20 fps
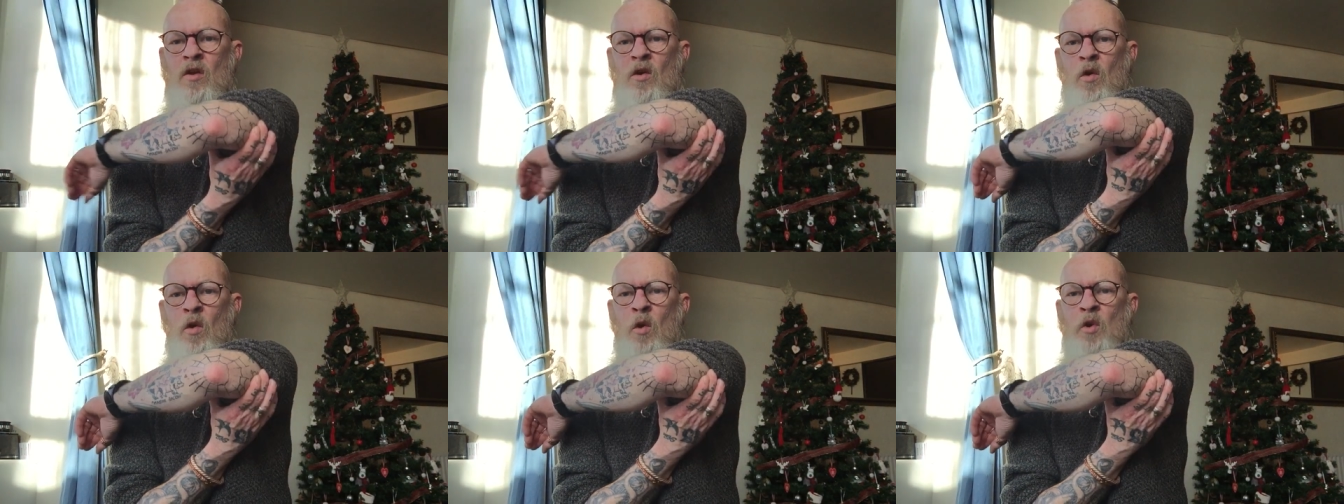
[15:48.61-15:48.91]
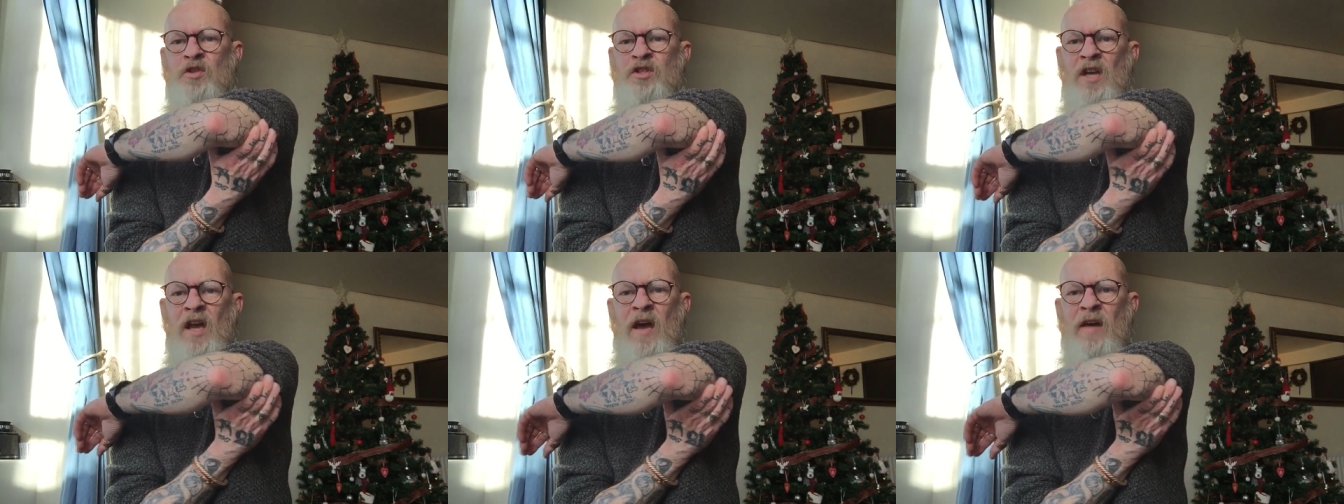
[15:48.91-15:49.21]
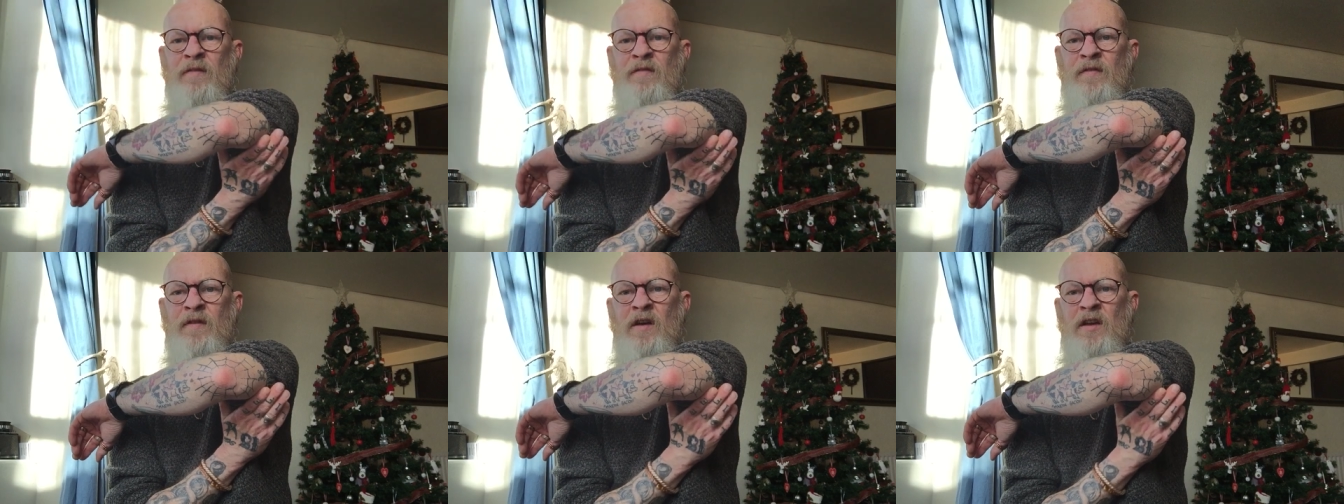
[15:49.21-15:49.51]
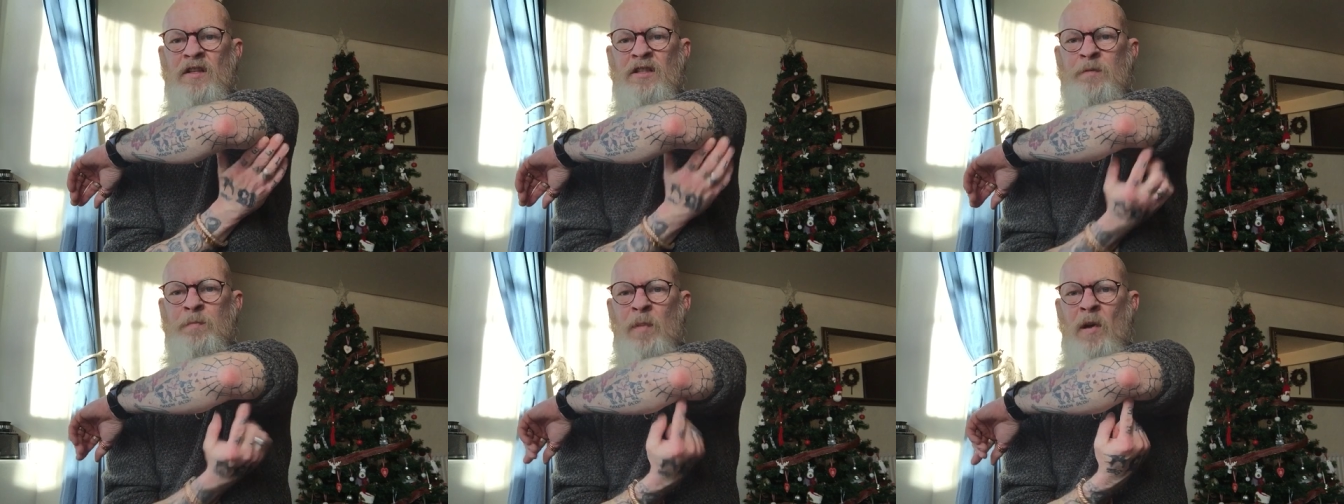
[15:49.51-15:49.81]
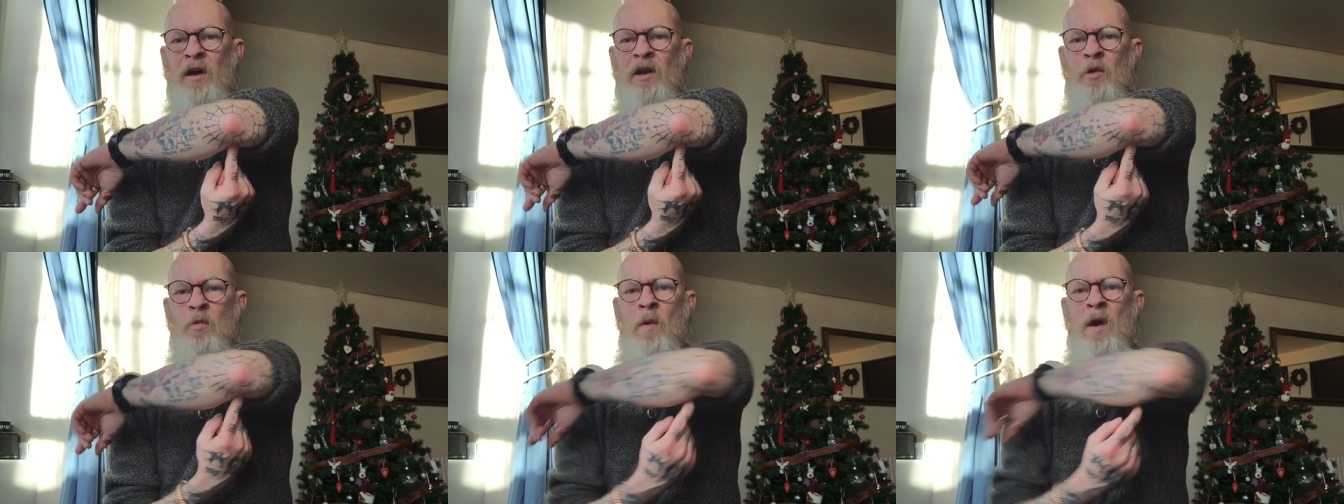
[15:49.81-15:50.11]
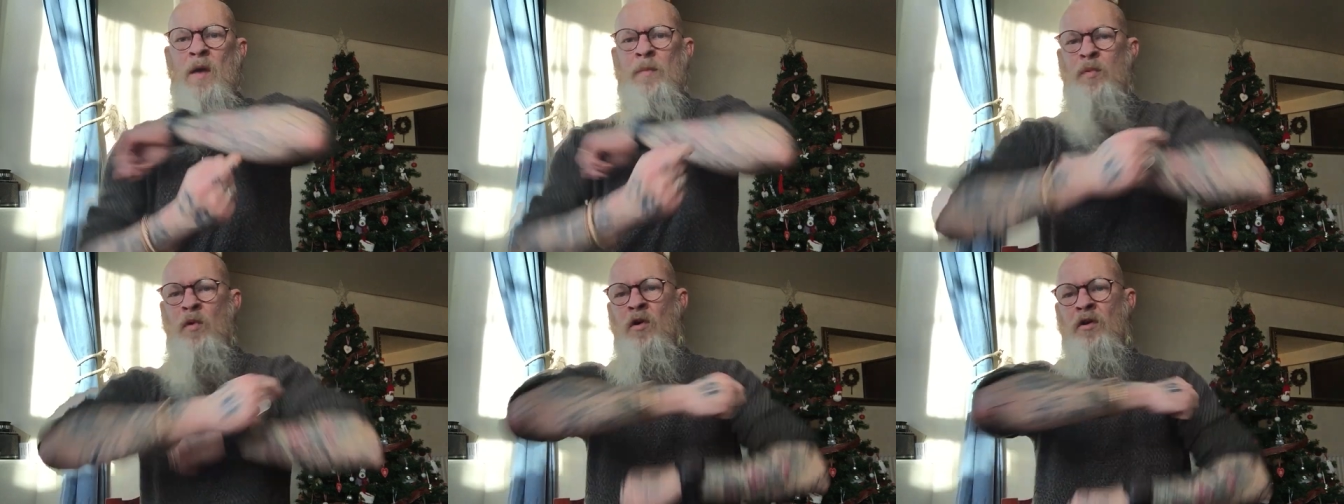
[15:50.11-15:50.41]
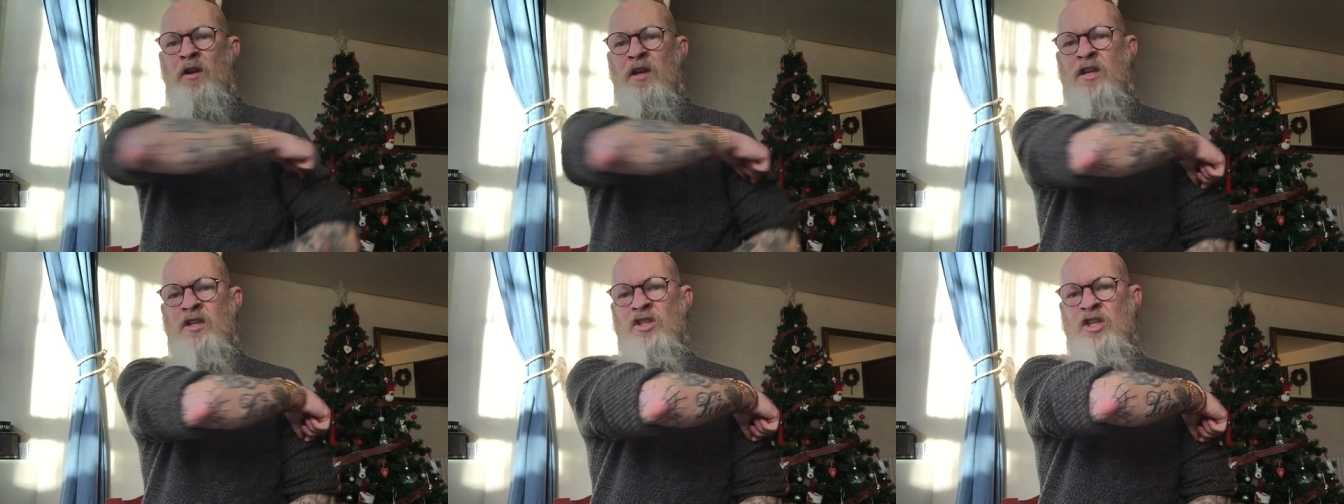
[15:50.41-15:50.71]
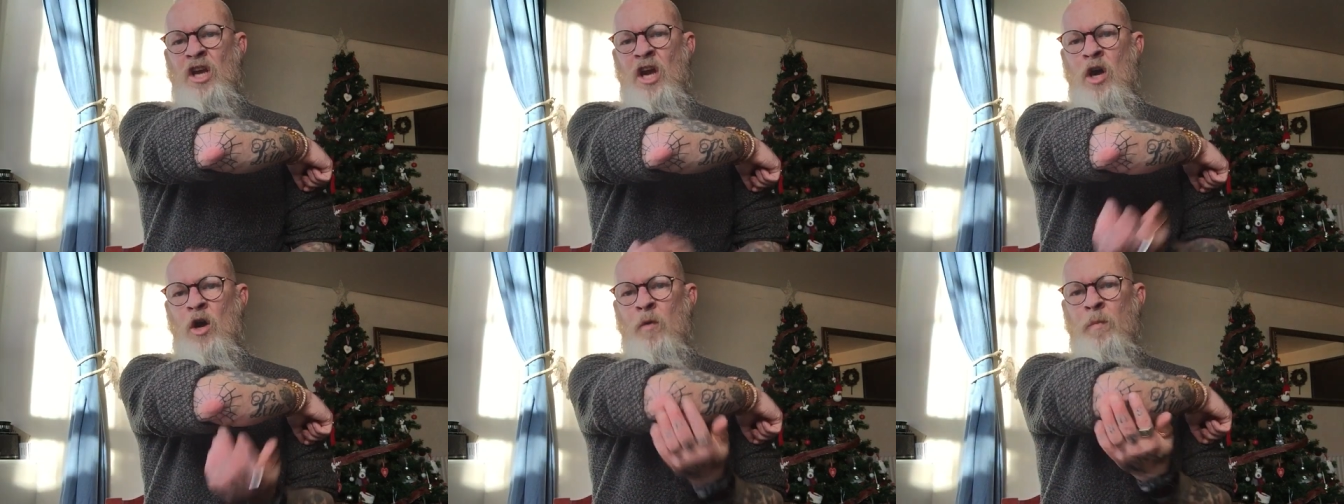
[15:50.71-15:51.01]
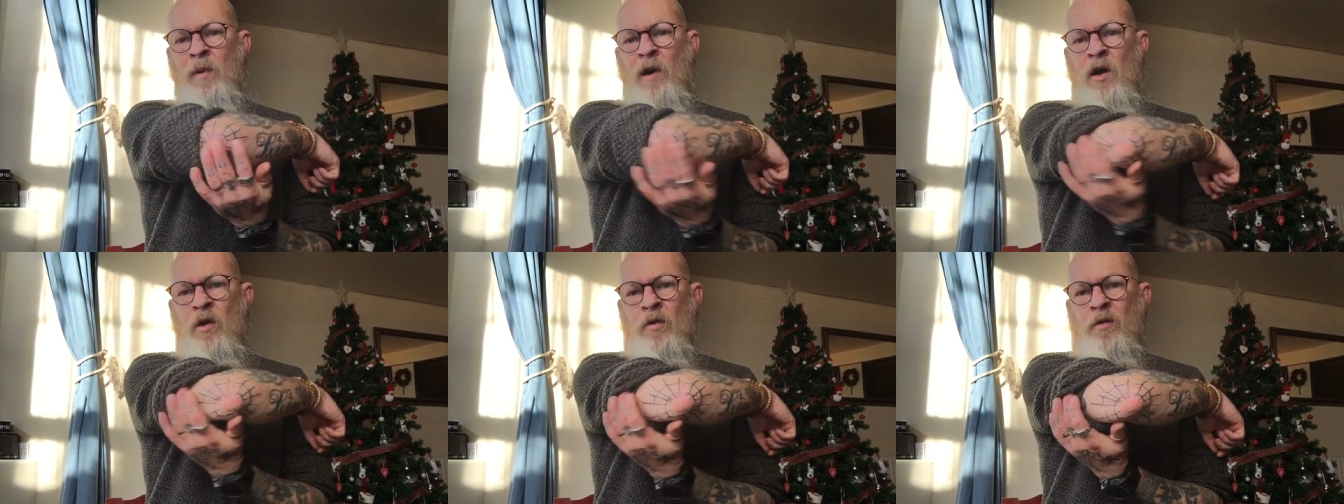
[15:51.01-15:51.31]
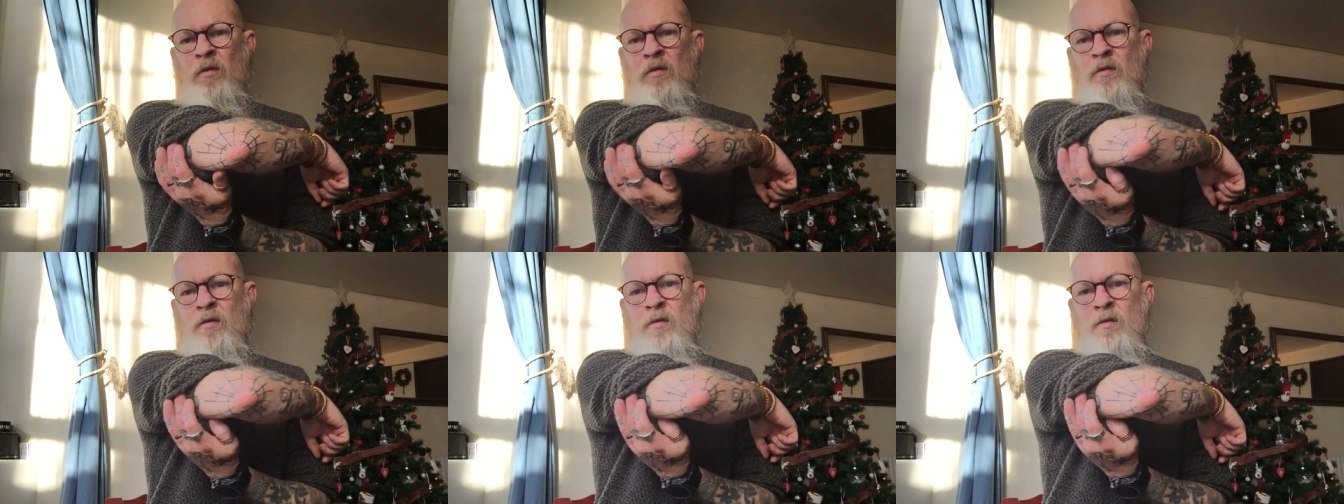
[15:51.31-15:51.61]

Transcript: Also have a spider web on each elbow.